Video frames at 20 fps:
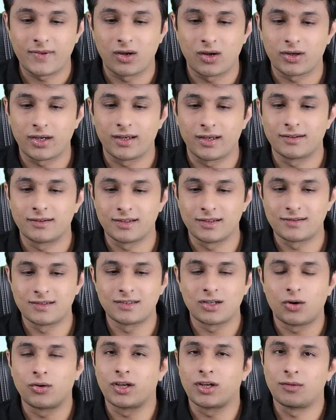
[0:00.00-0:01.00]
Okay, this is
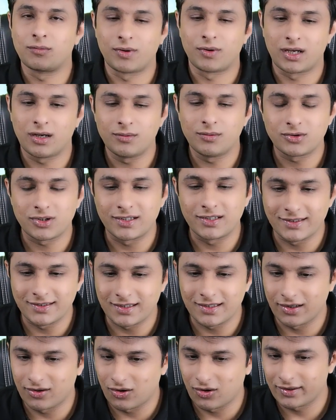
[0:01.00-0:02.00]
how you can pick up. So I'll just
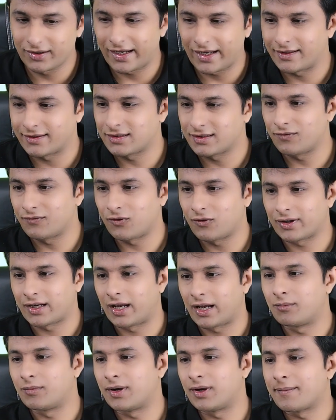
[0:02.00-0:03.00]
click on cancel for
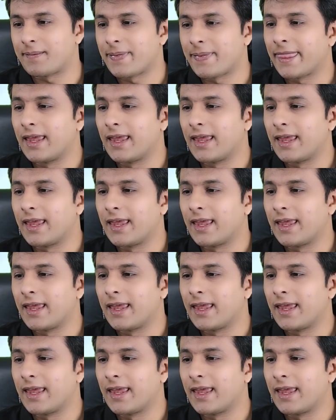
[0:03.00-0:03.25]
time being.